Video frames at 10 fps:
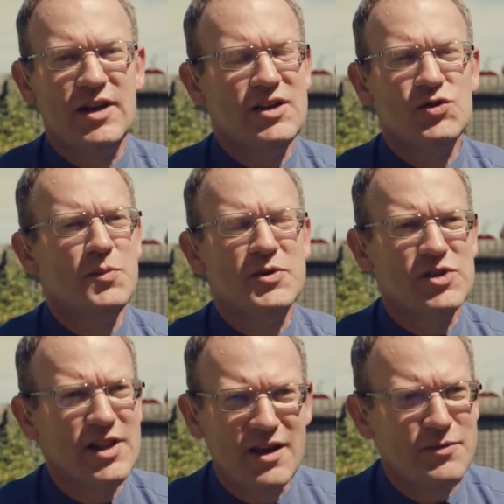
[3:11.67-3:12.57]
and it's
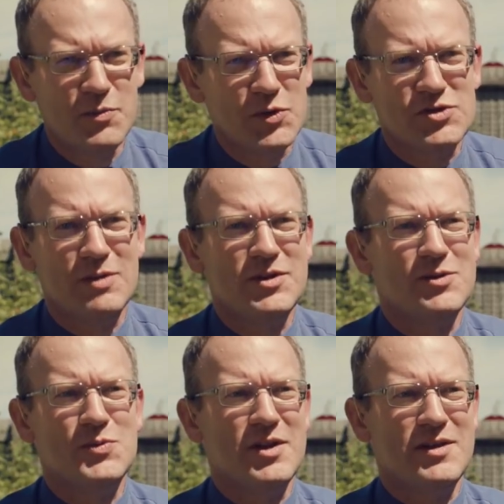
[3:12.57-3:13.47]
almost laughable
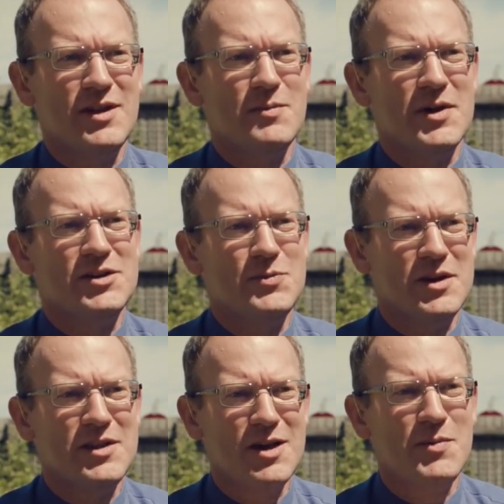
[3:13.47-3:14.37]
sometimes when I think about it, when
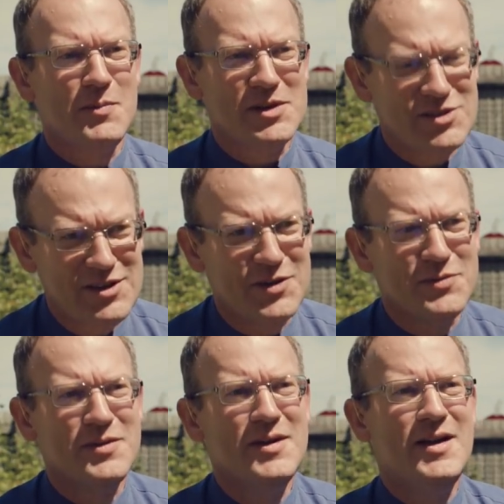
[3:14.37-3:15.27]
I think about myself,